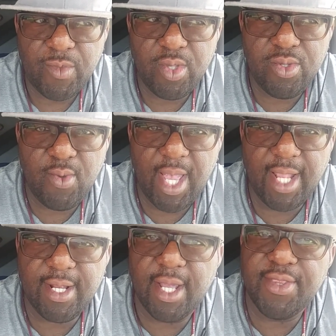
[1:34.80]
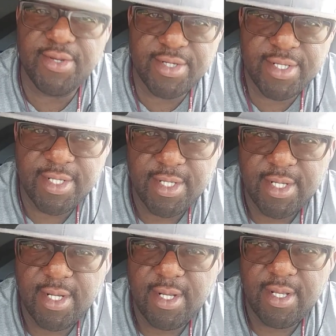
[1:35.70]
You had other
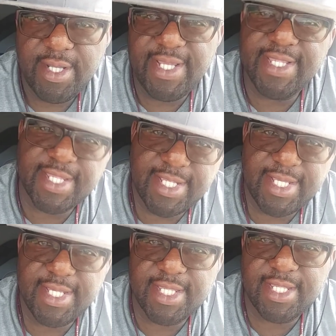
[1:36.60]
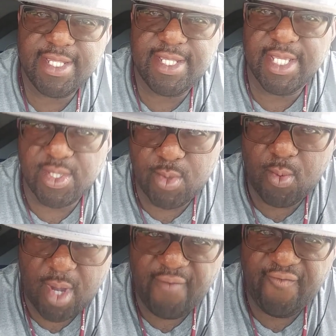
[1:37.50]
incidents dealing with
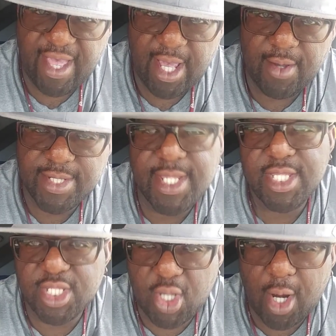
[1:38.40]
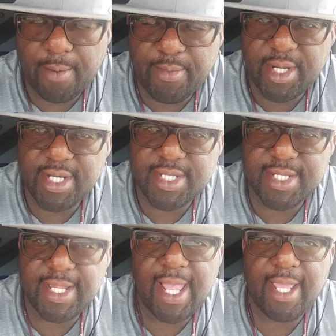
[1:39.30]
Waffle House and Starbucks
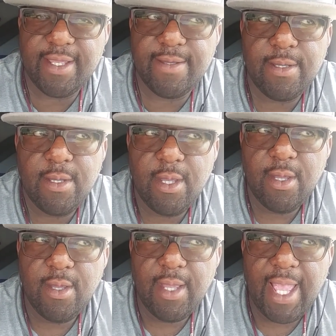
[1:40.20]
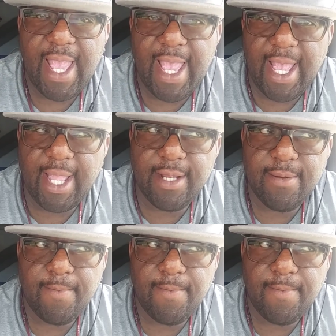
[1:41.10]
that had